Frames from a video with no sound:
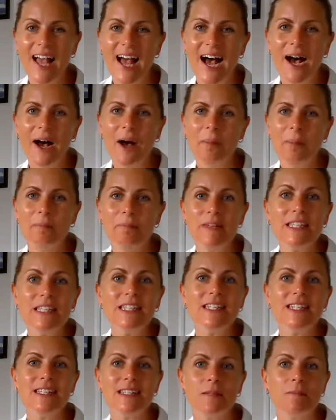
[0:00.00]

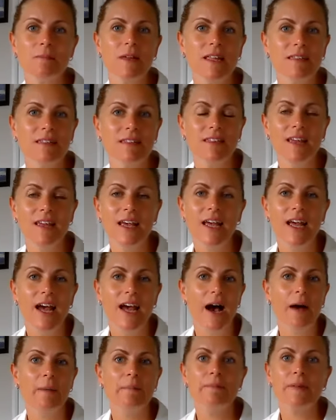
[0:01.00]
Mr. Smith
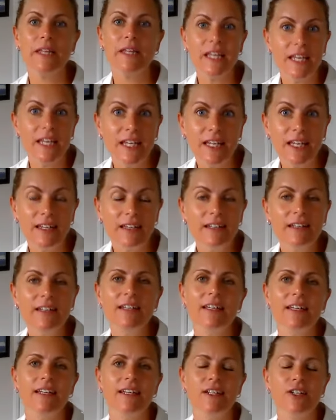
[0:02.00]
appeared
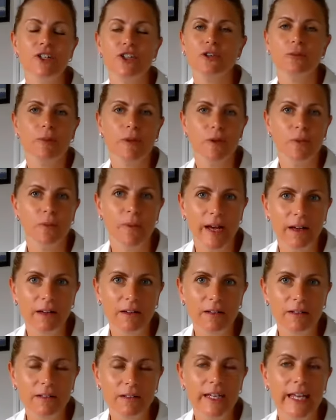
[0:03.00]
to be
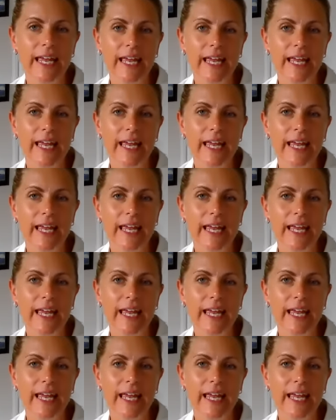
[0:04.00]
well.